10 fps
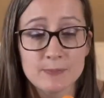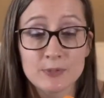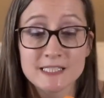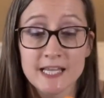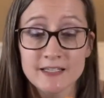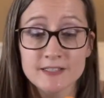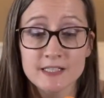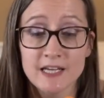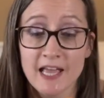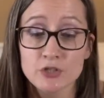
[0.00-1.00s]
It protects
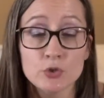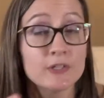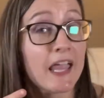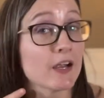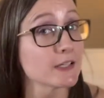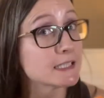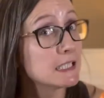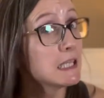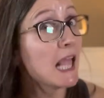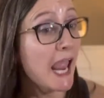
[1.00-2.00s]
the natural keratin
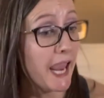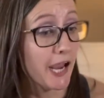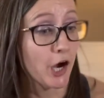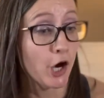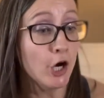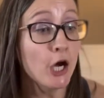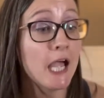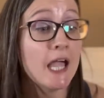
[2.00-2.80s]
in the hair.